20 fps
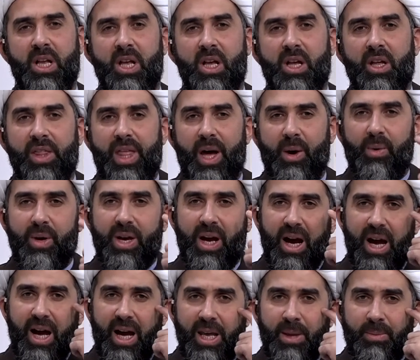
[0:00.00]
that we are
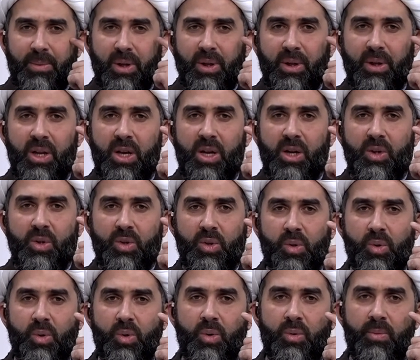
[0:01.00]
able
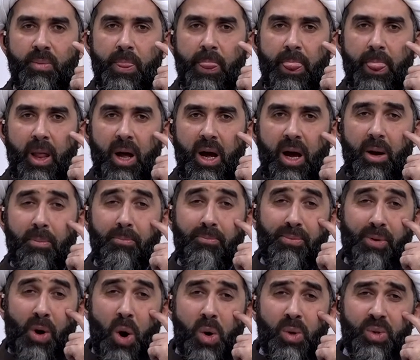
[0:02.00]
to uh,
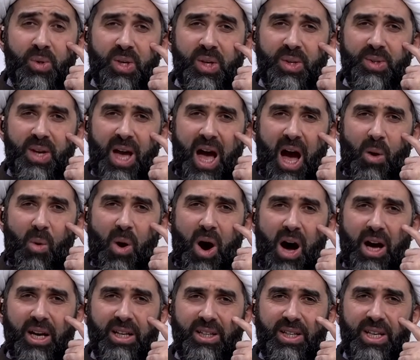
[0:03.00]
process our
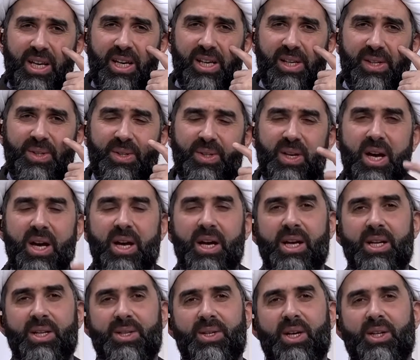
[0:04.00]
ideas
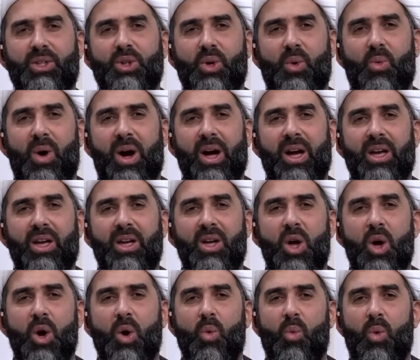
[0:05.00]
in such a way
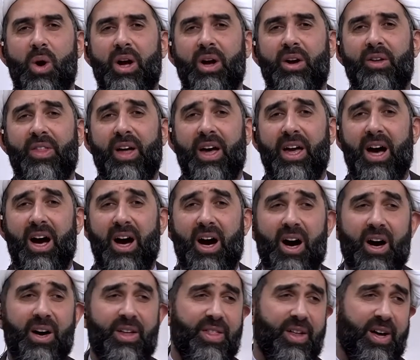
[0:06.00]
where they are
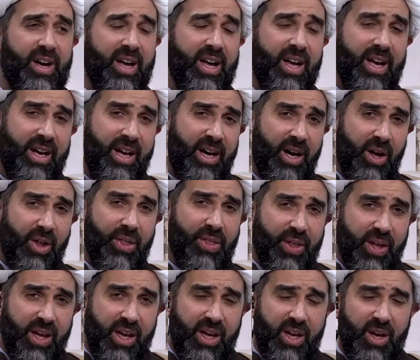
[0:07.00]
either
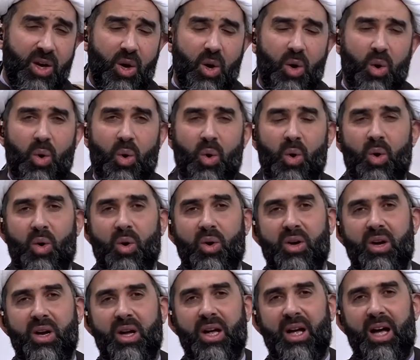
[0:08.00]
healthy or
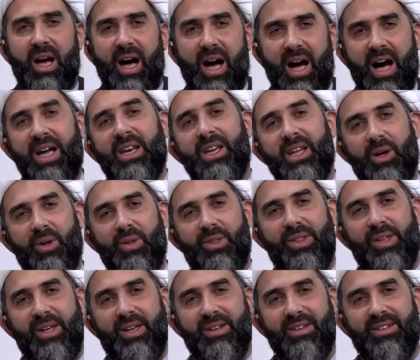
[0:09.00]

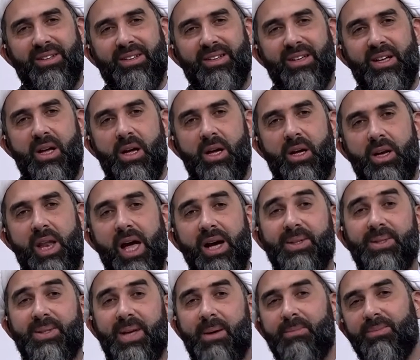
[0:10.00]
unhealthy. Now,
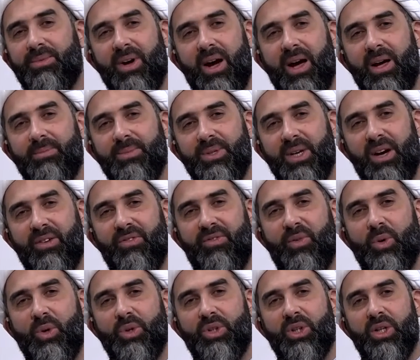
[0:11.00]
sometimes,
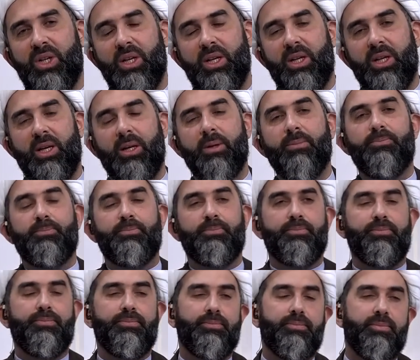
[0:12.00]
unfortunately,
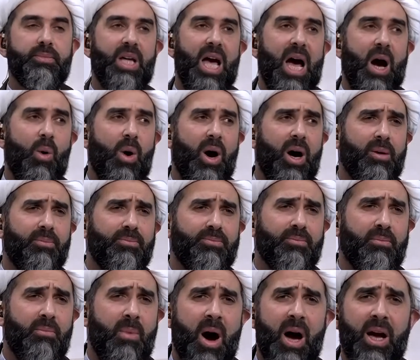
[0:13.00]
our
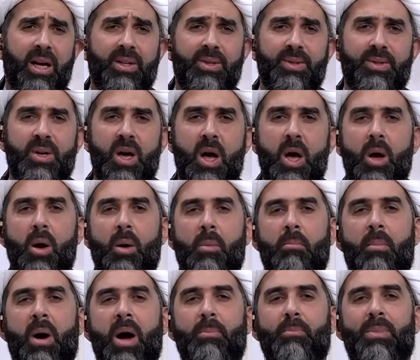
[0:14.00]
mind
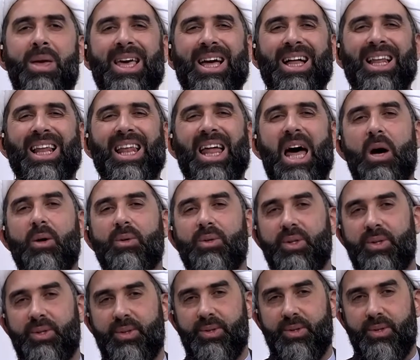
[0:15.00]
might be clouded